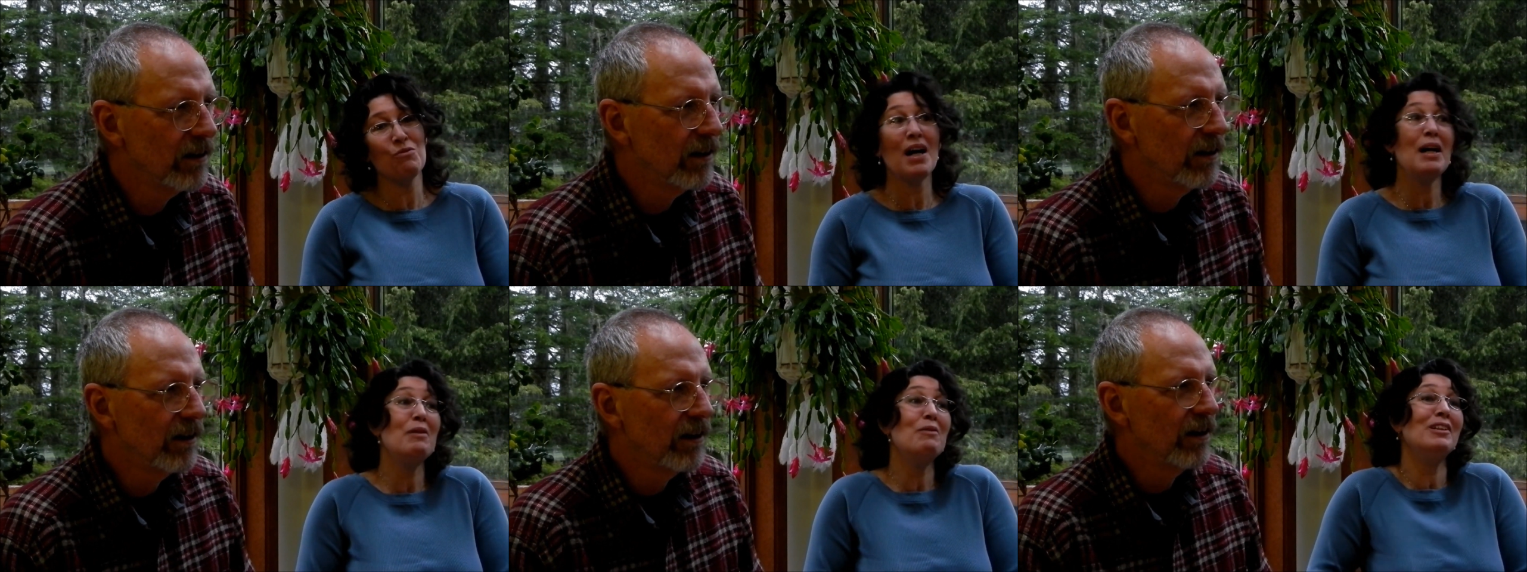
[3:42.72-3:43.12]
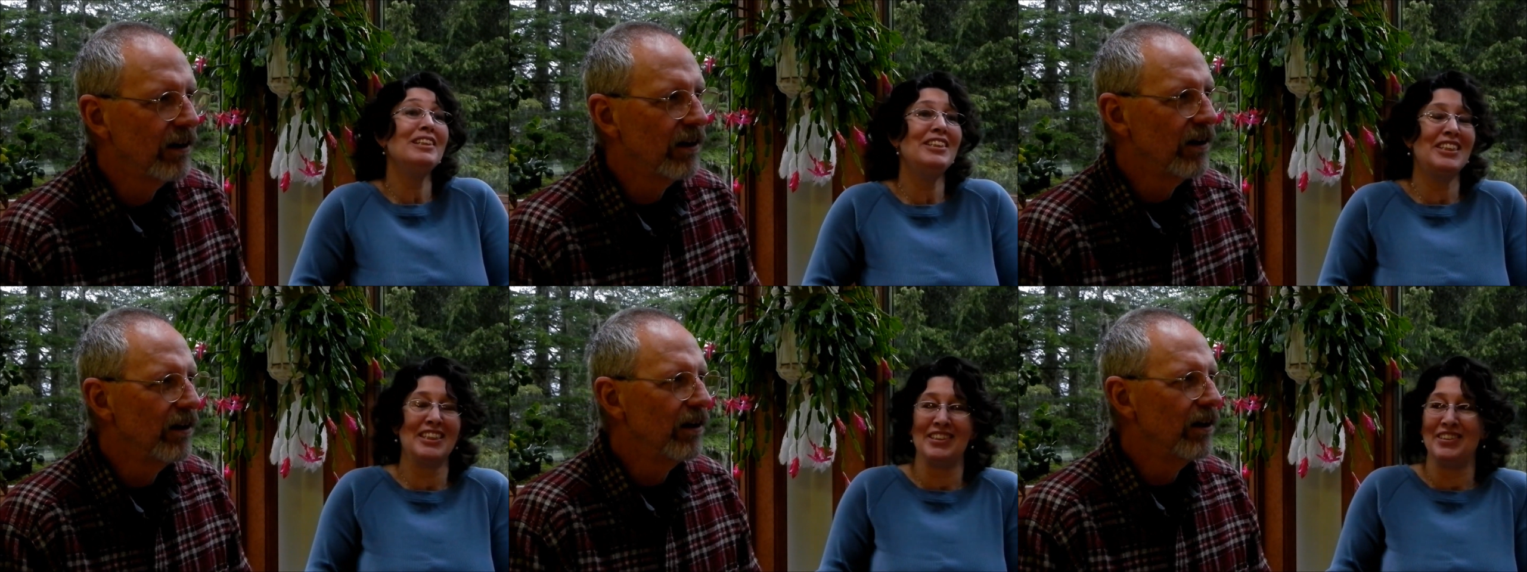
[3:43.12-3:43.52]
Speaker 1: Why
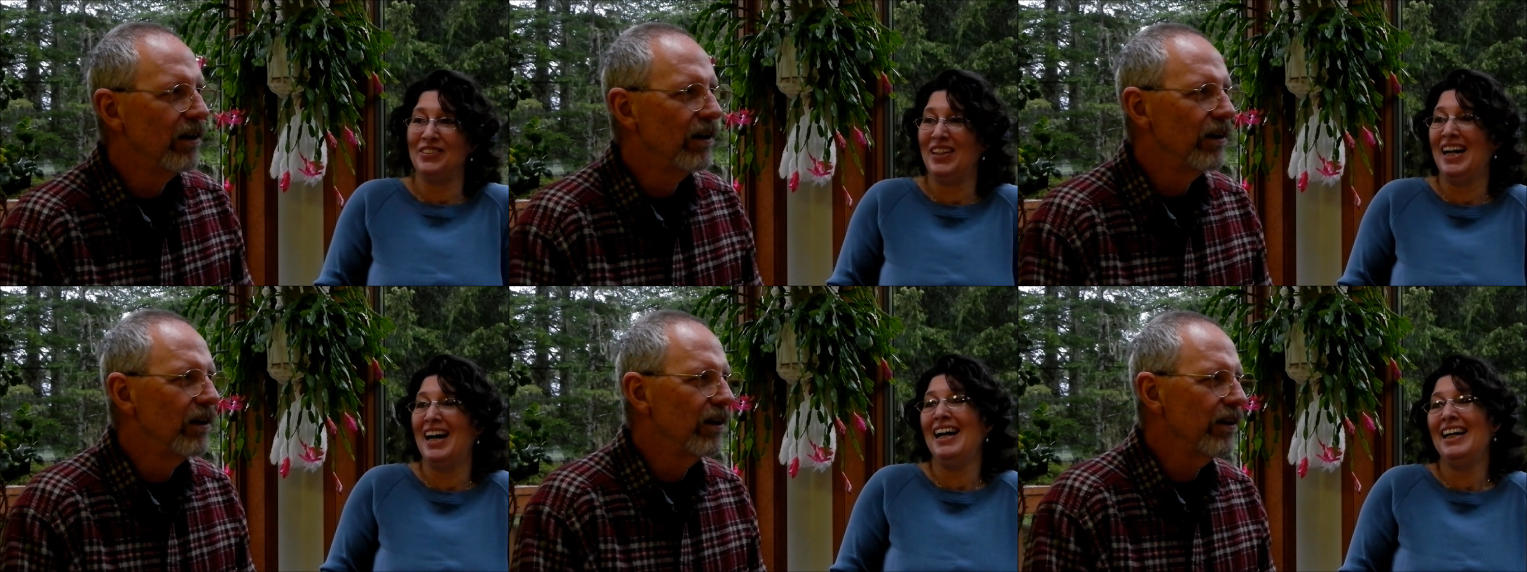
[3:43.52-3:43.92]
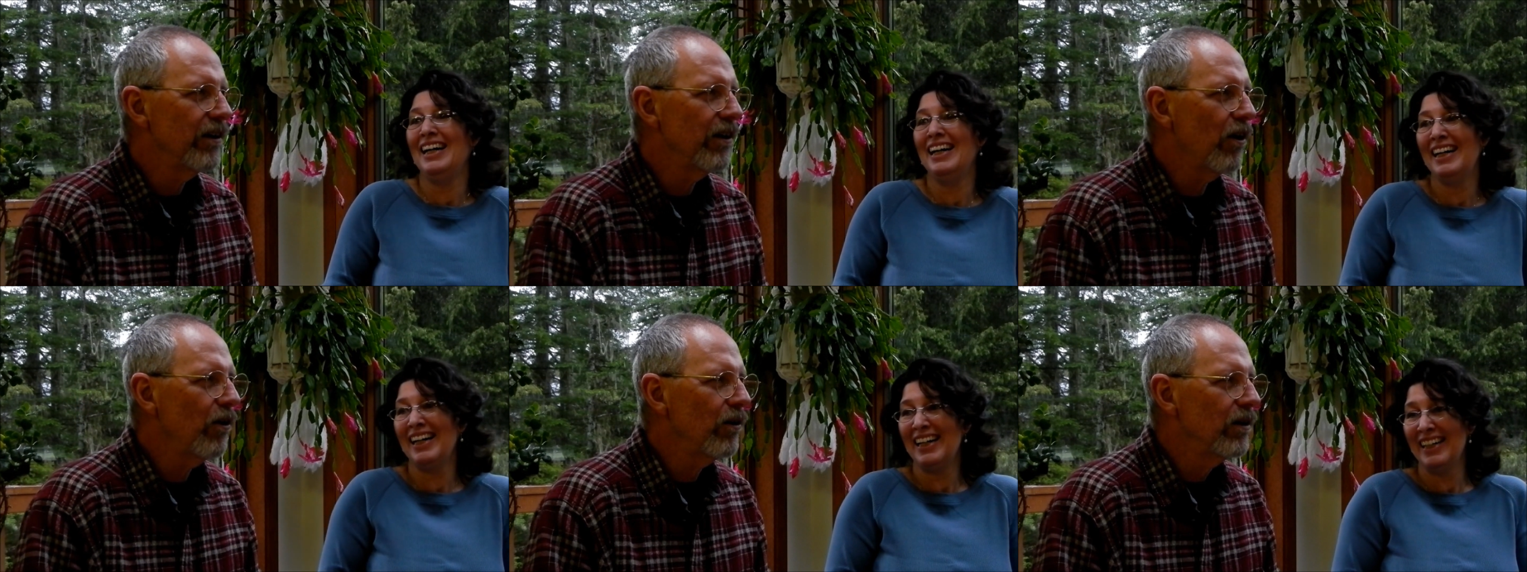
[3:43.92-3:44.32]
wouldn't you?
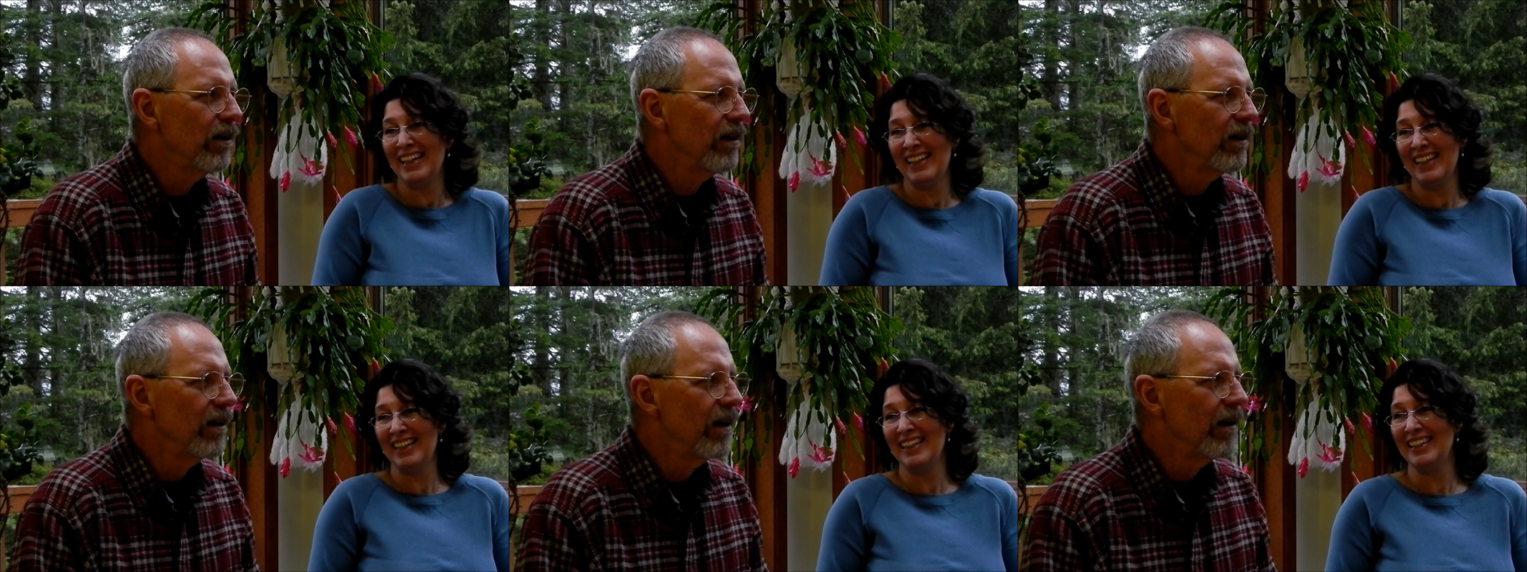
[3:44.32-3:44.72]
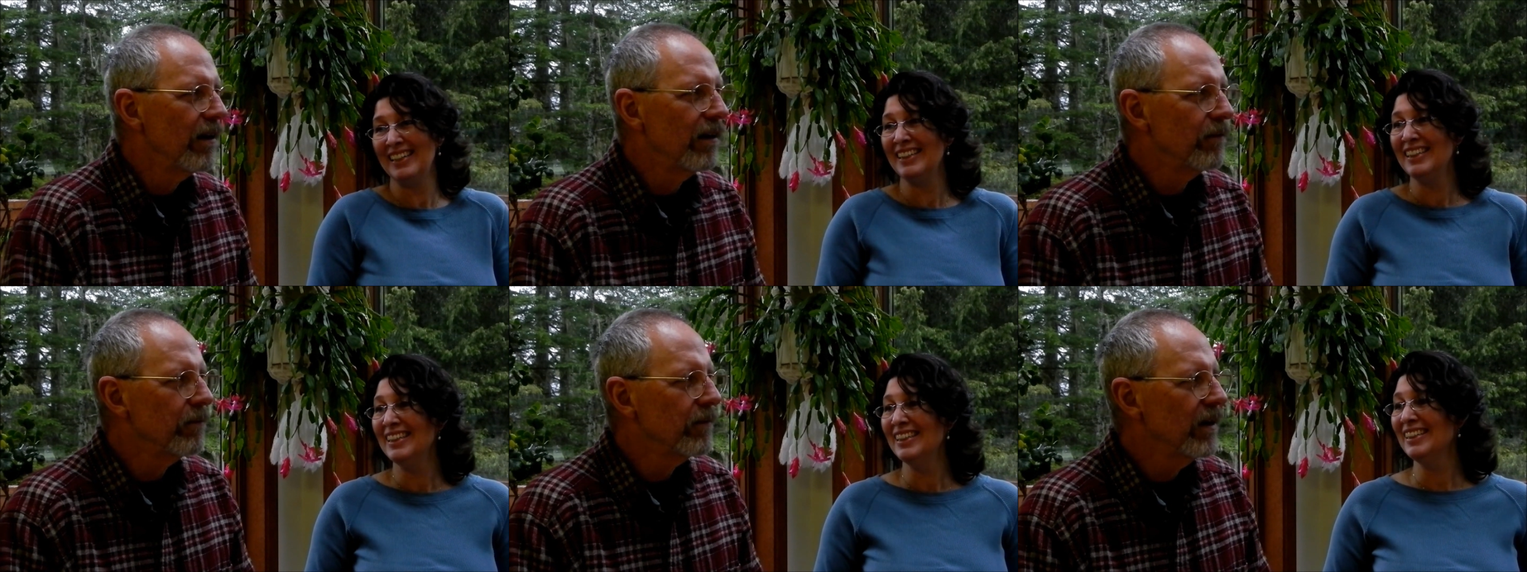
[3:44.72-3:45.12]
you know,
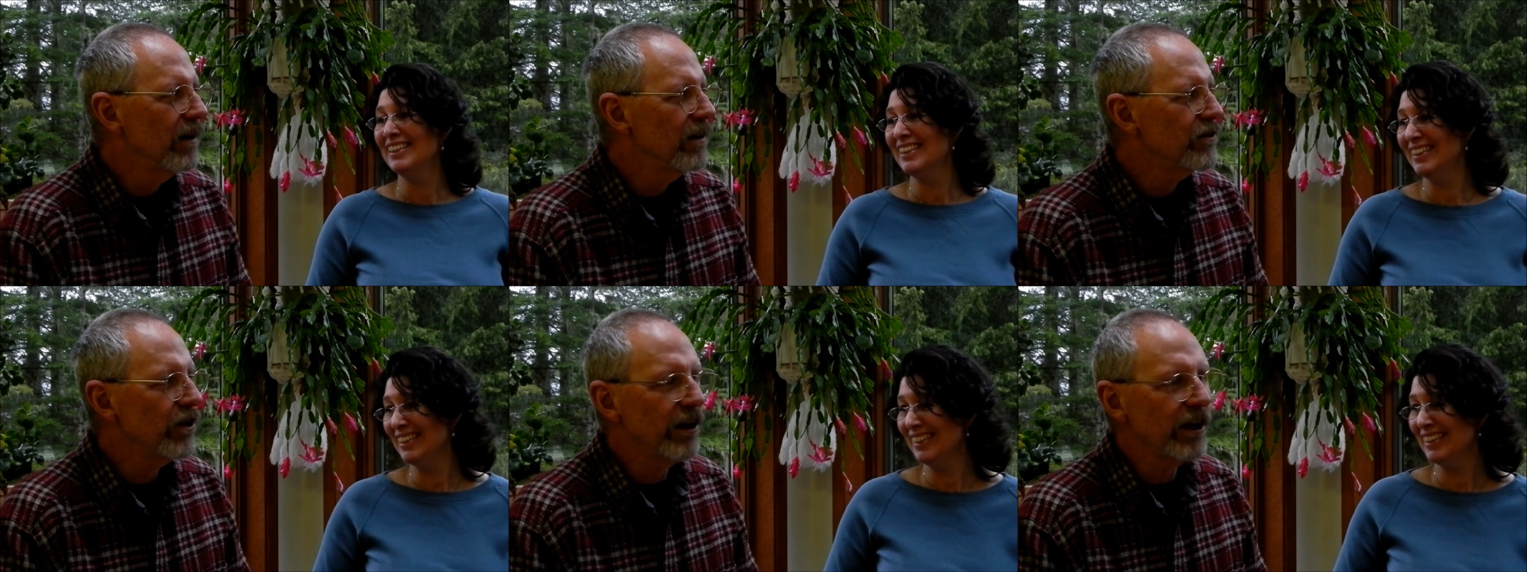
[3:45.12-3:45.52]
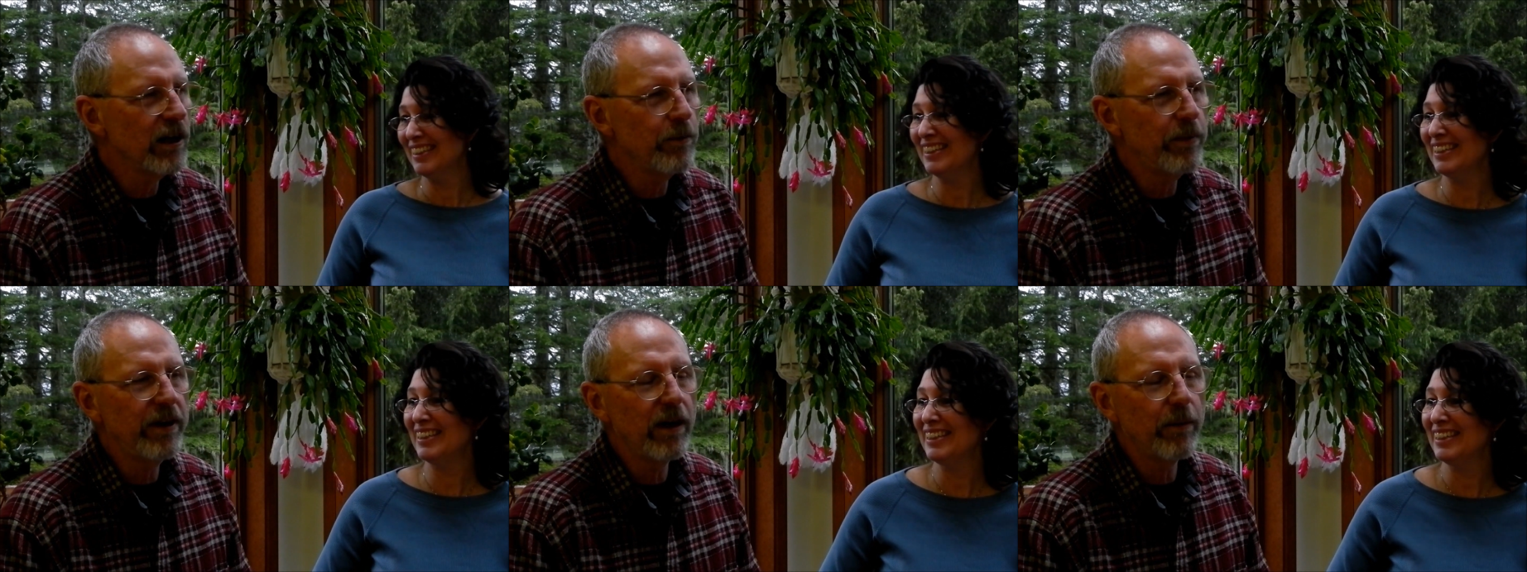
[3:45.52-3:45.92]
Speaker 2: is any
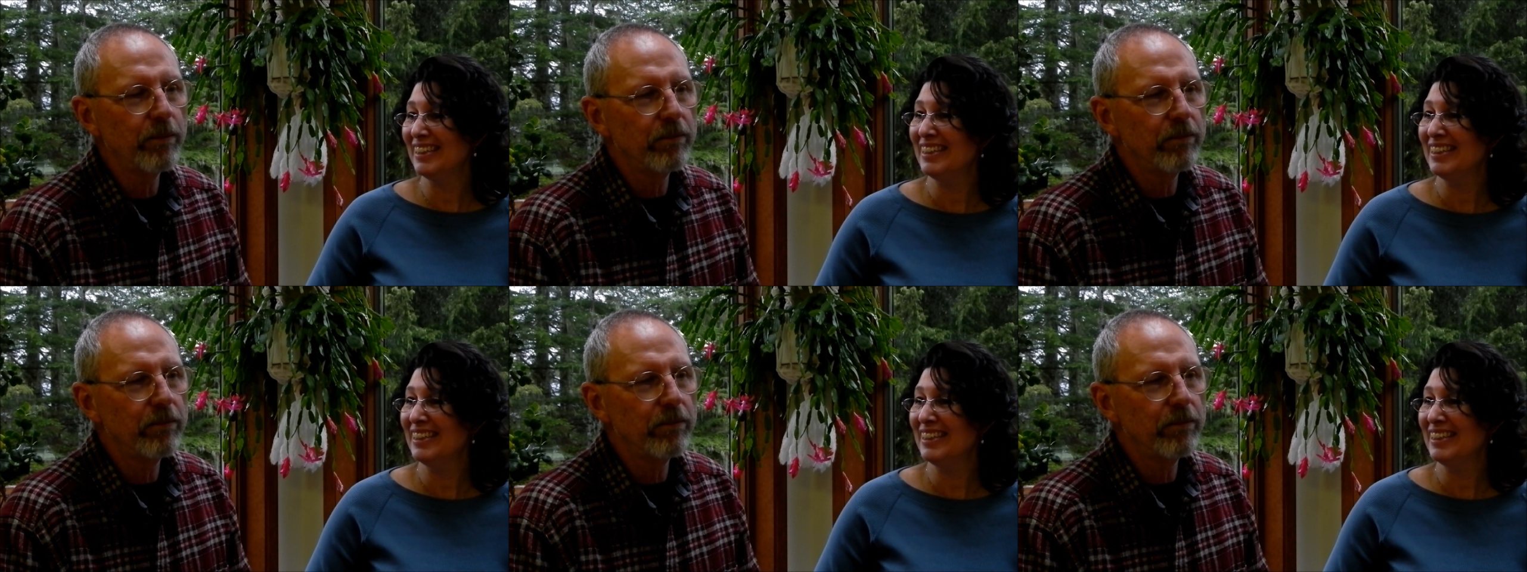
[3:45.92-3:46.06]
going to be